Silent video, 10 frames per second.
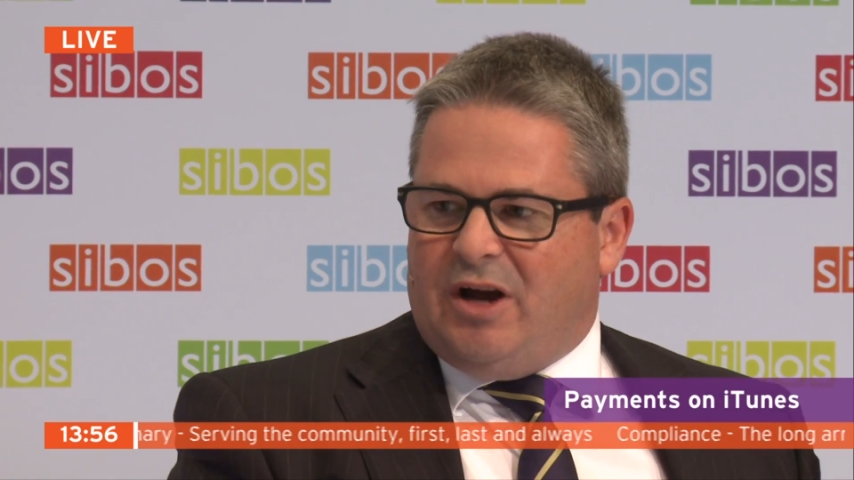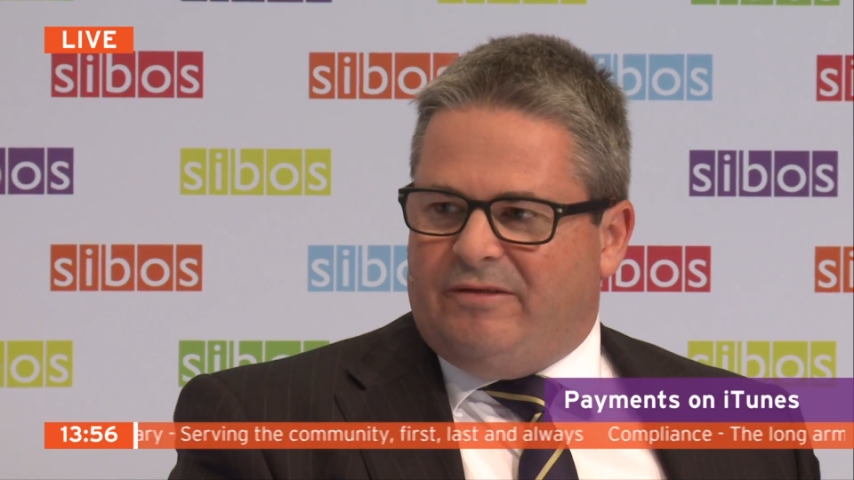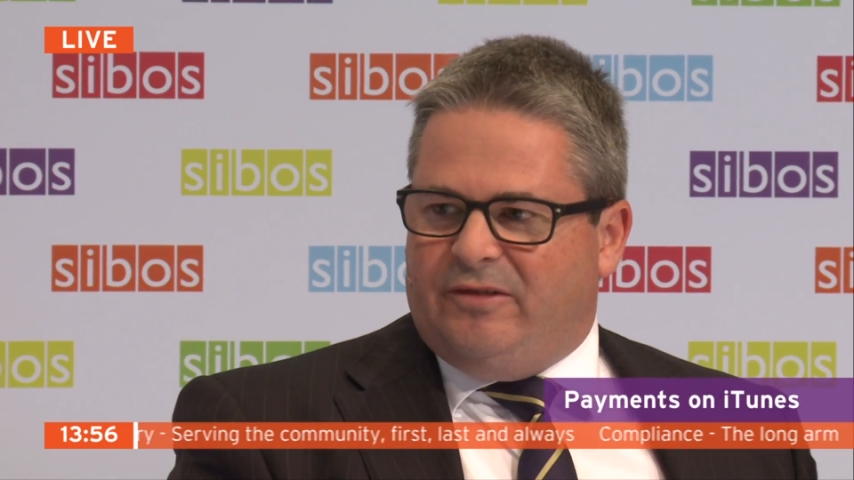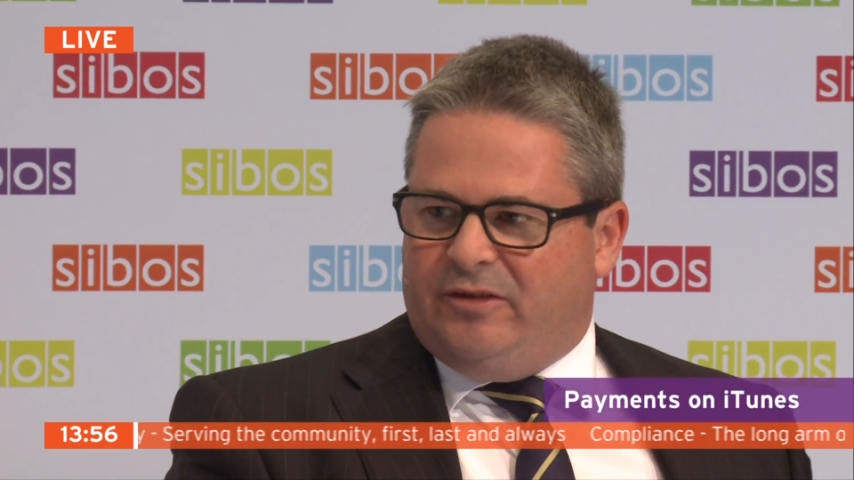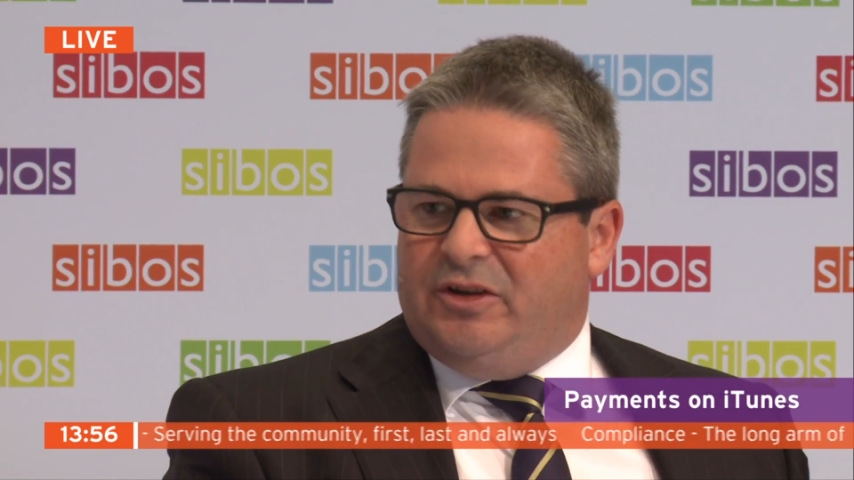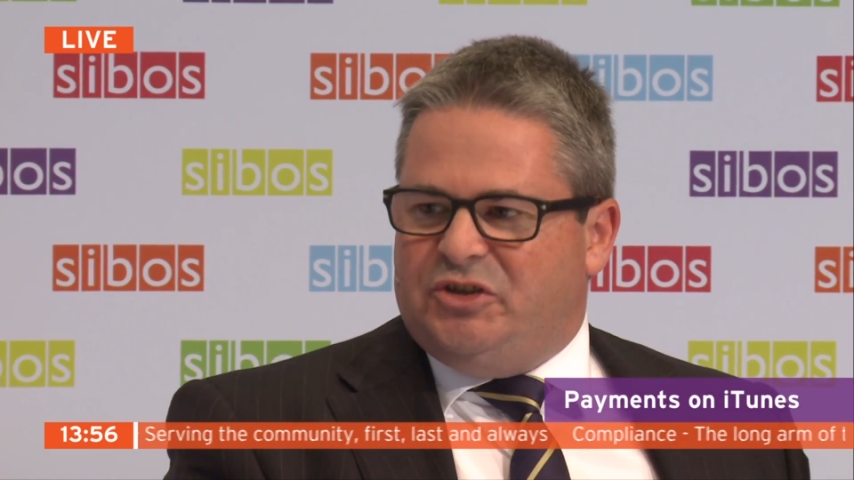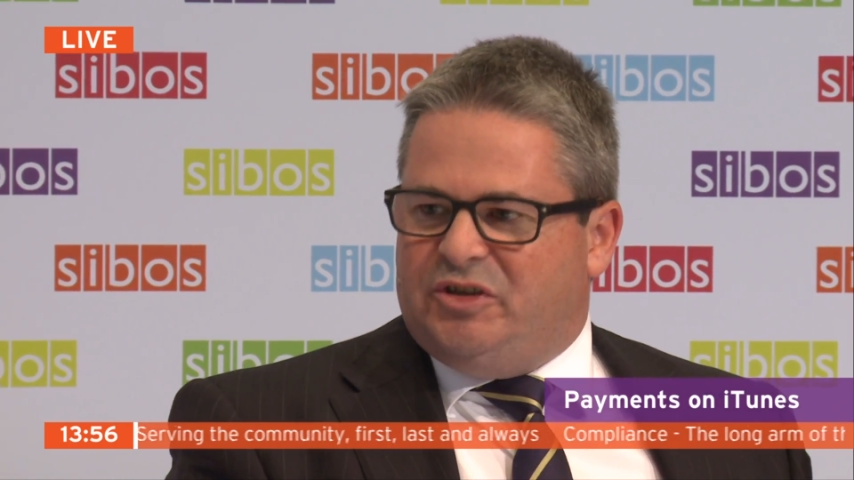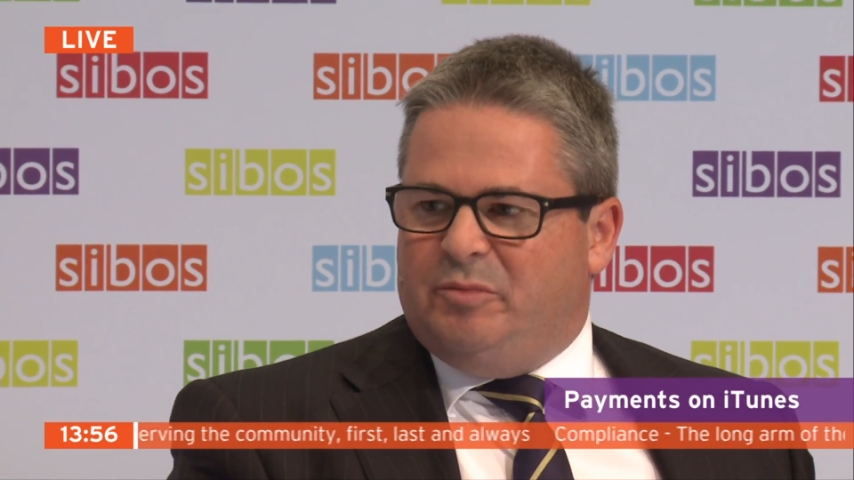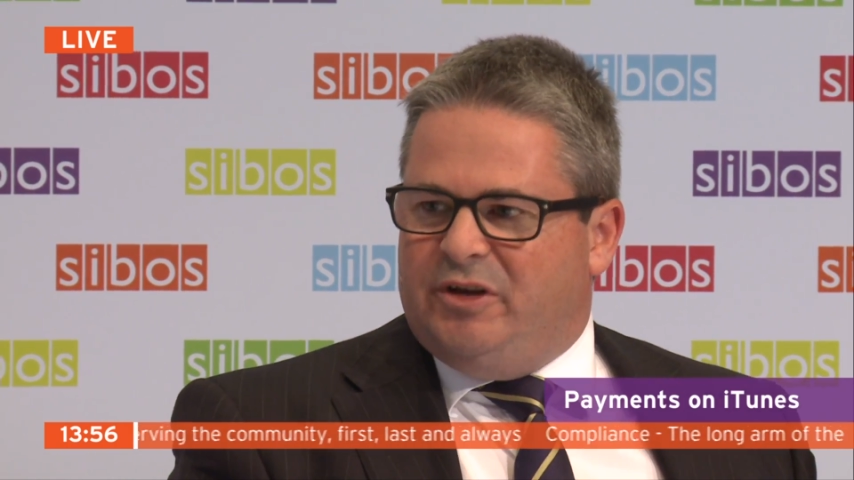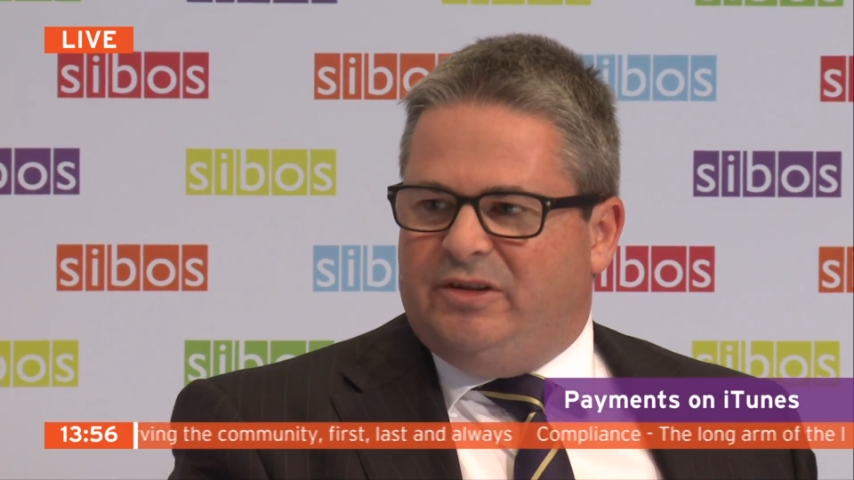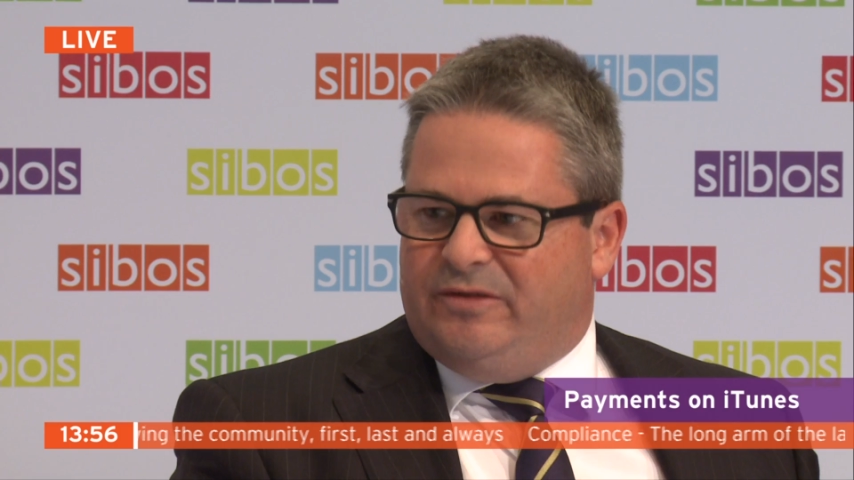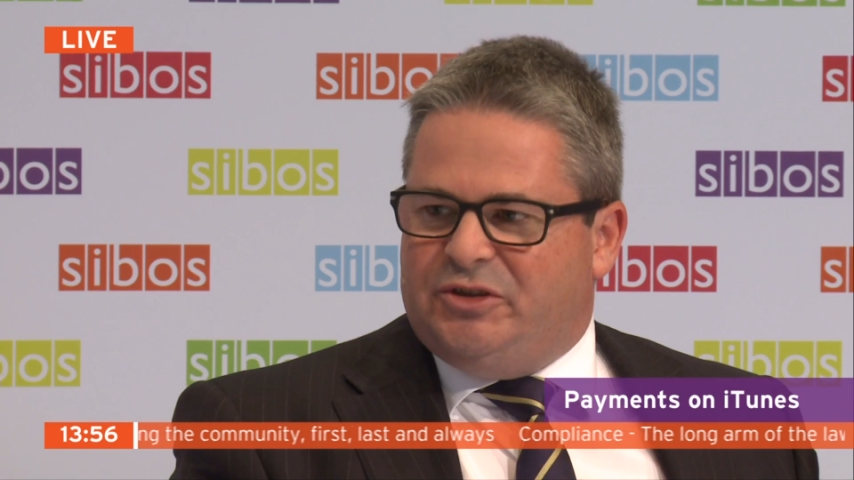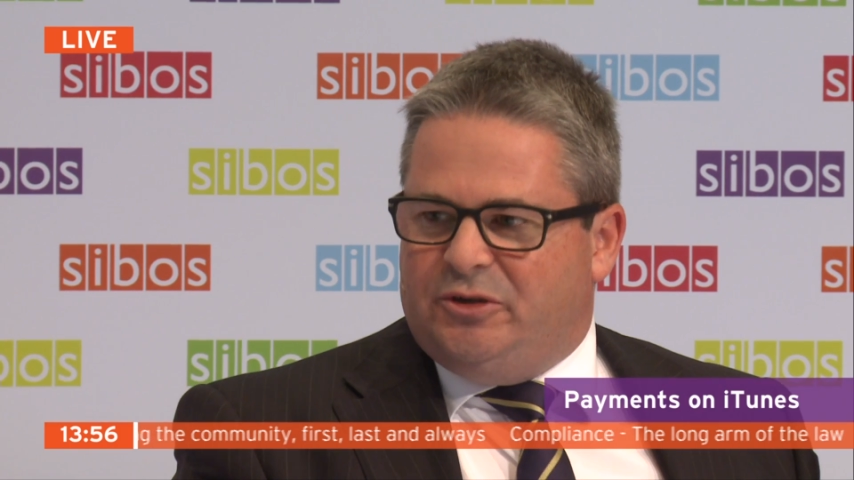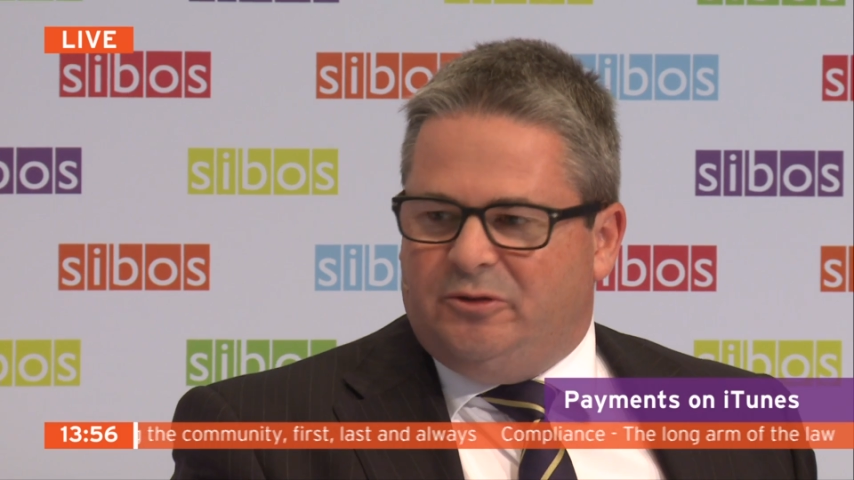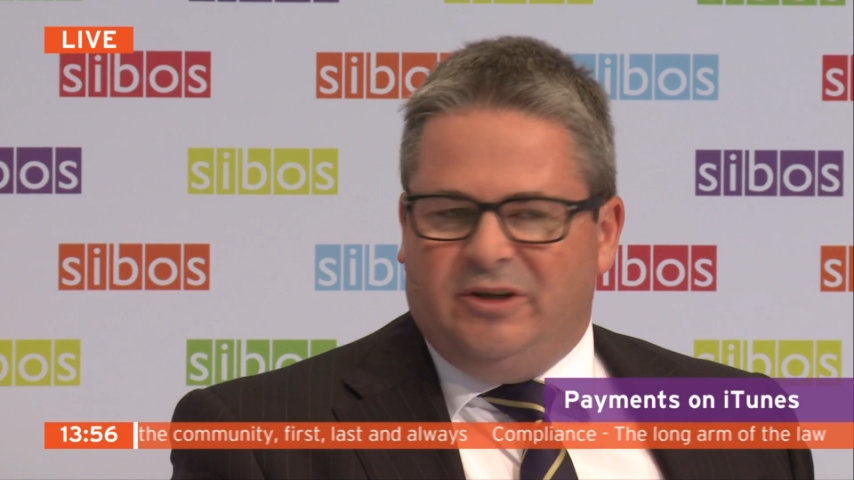behalf of a legitimate
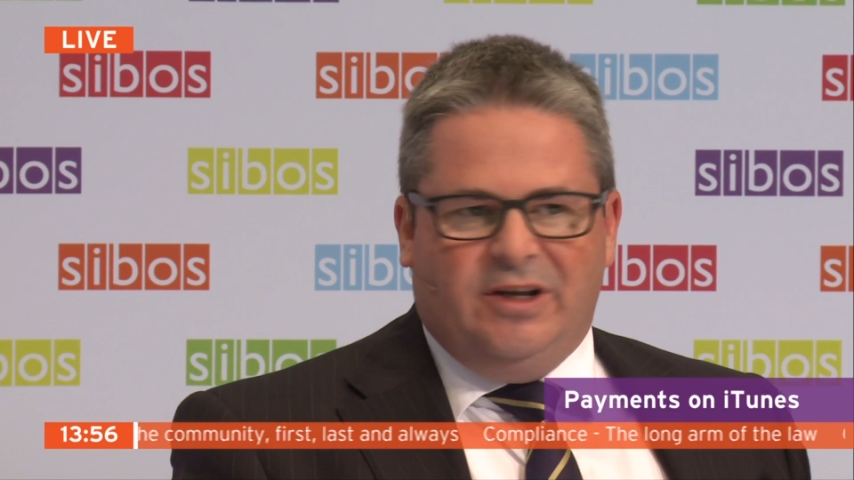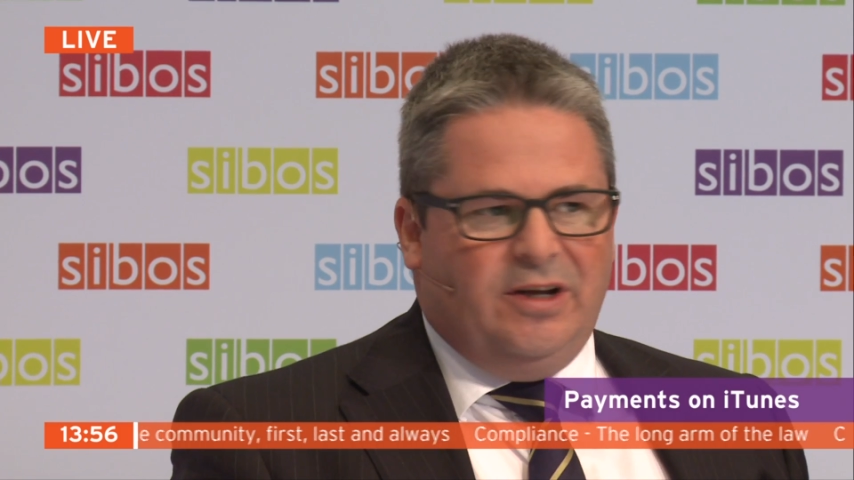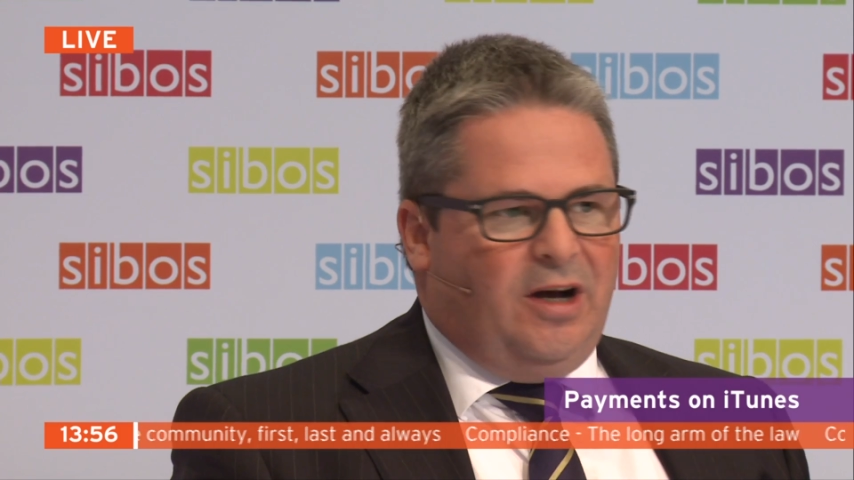individual.